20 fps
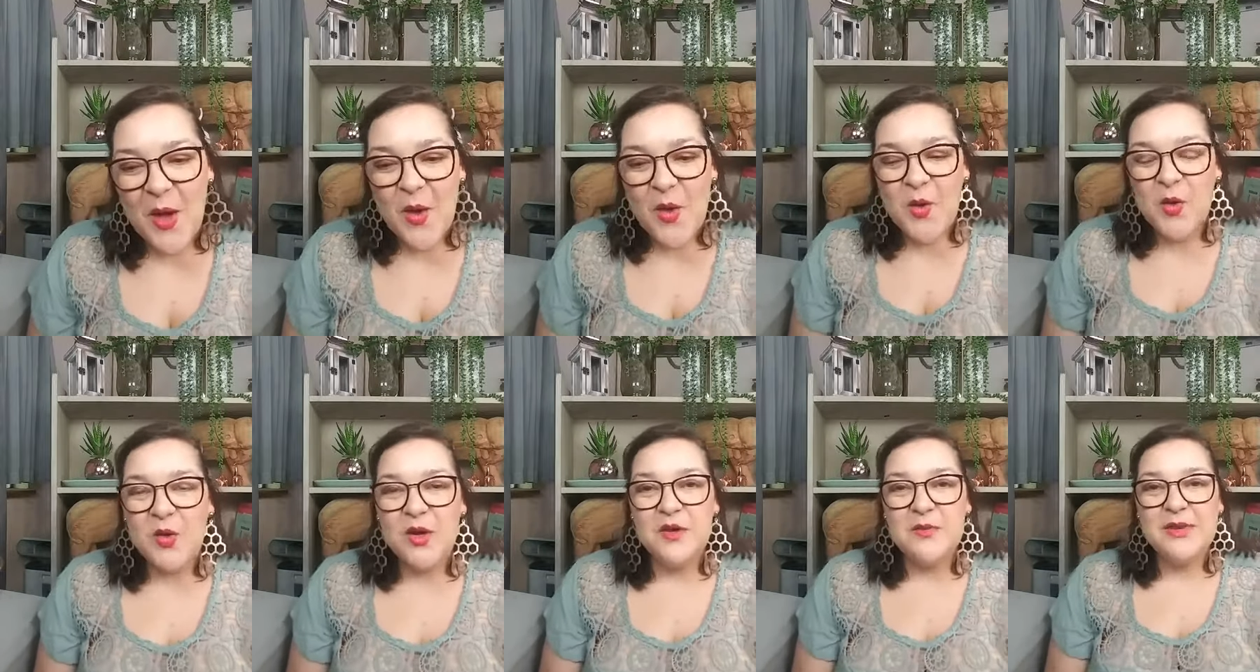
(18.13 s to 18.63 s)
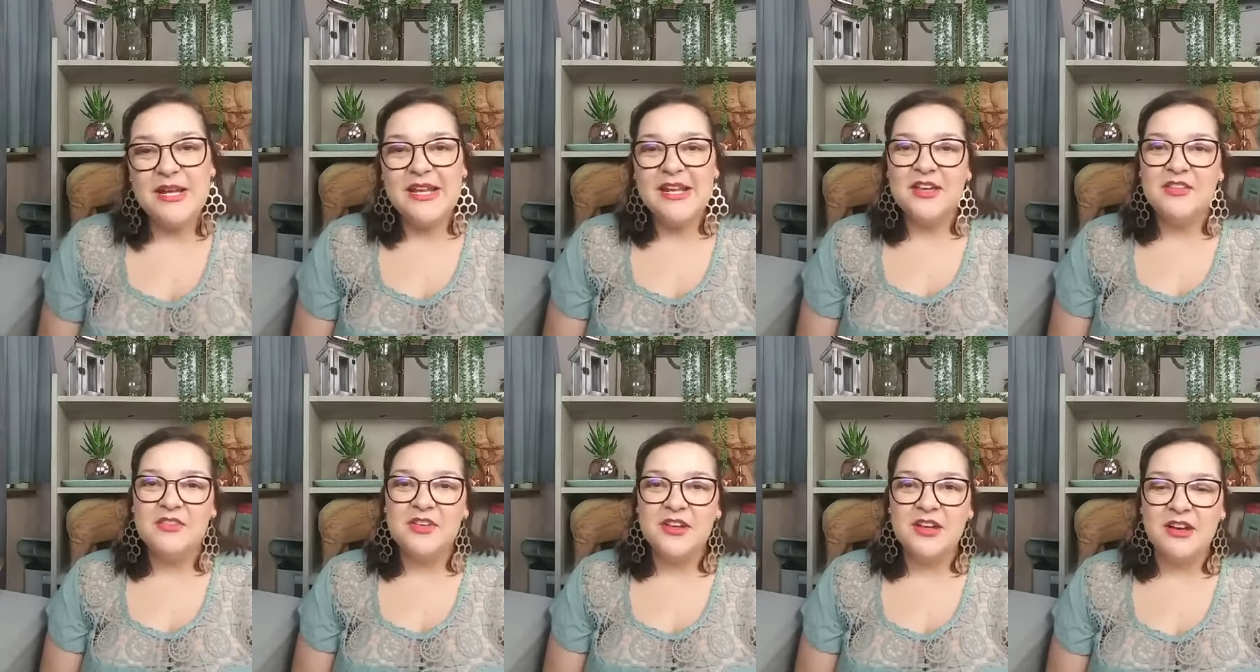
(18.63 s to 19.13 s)
When we live
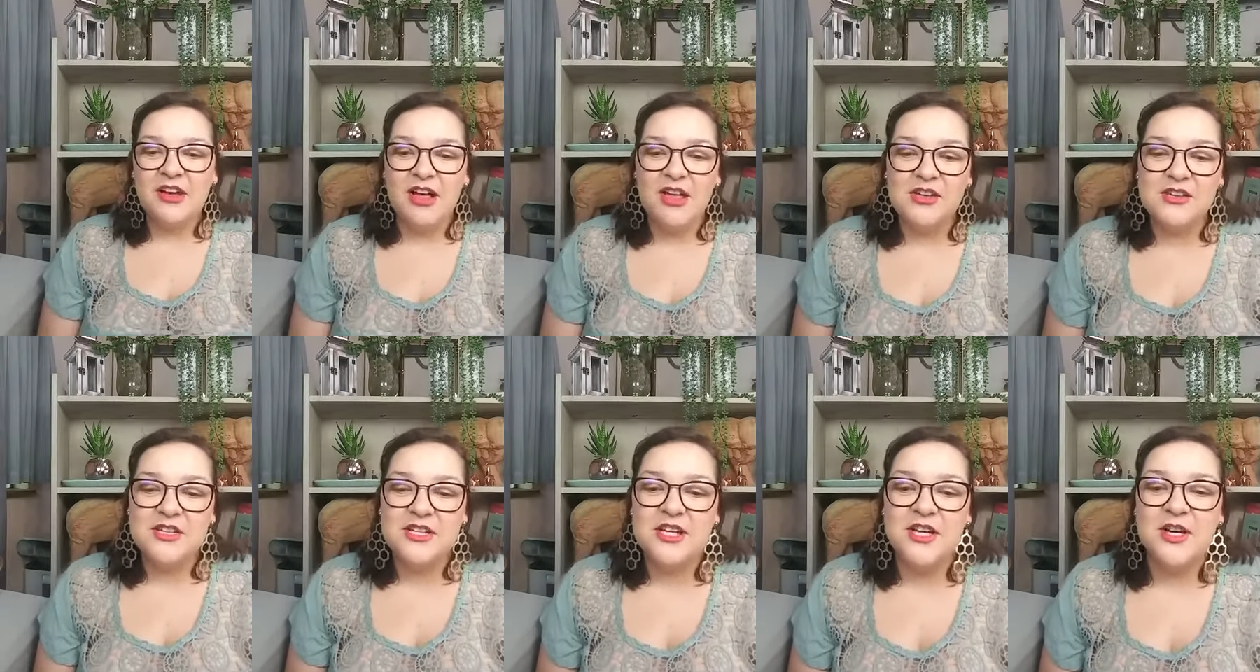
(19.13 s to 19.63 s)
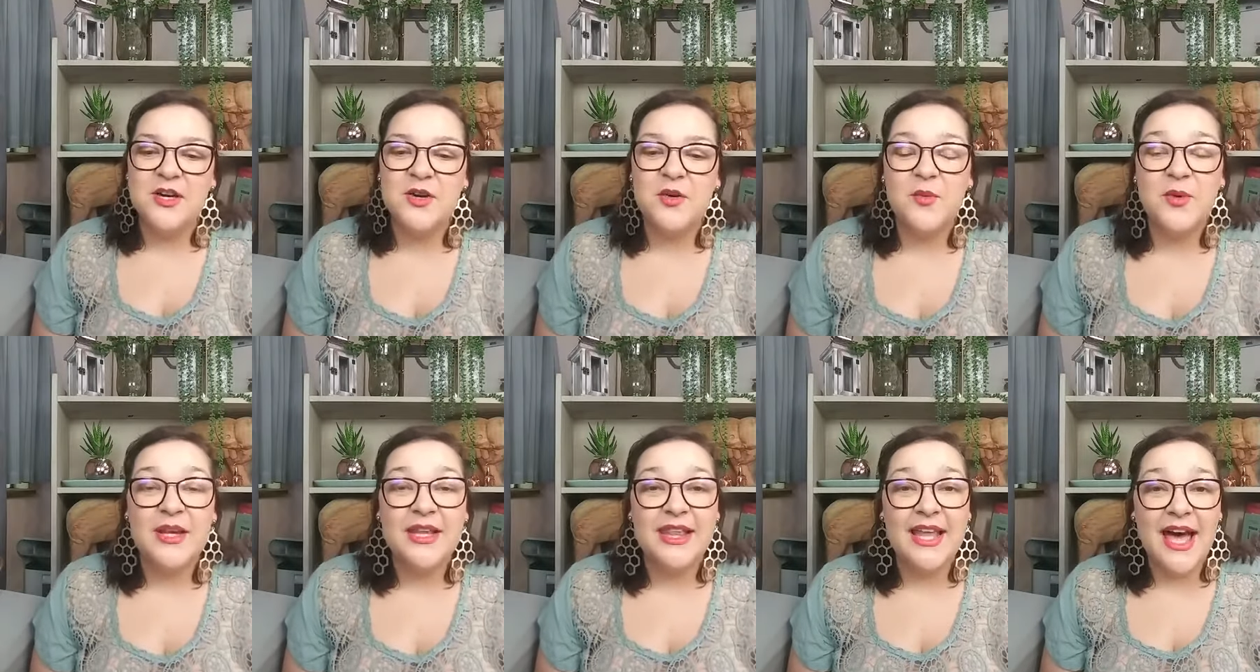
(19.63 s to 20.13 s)
in a culture where
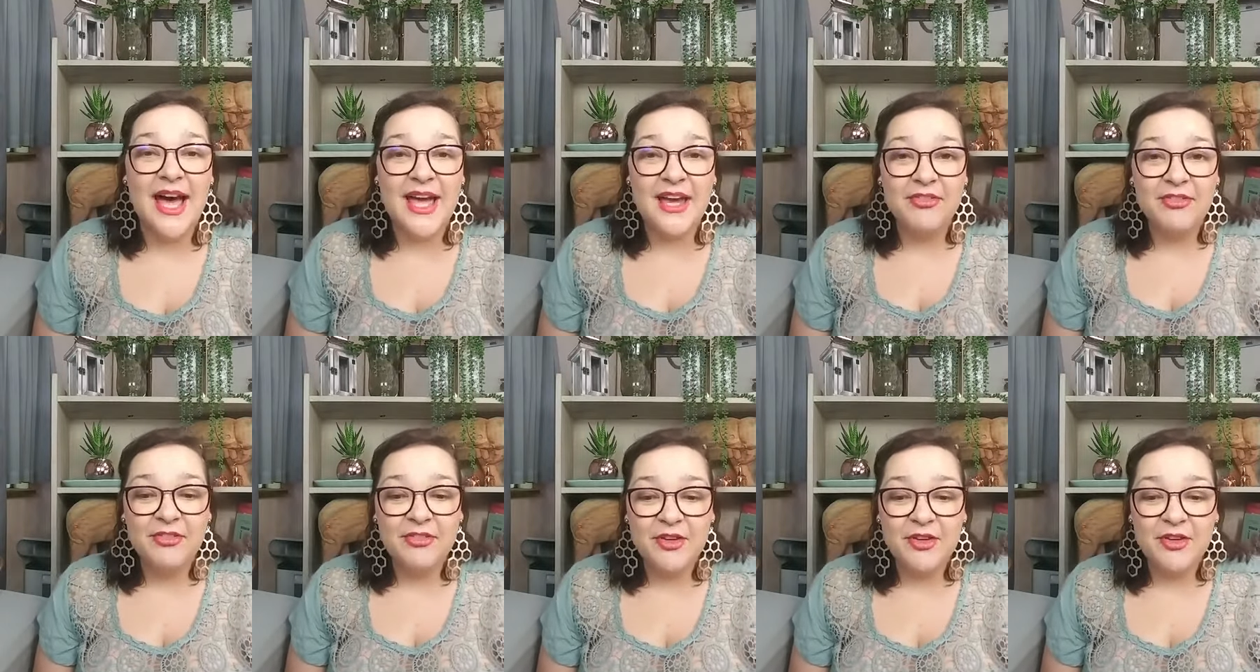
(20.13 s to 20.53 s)
life,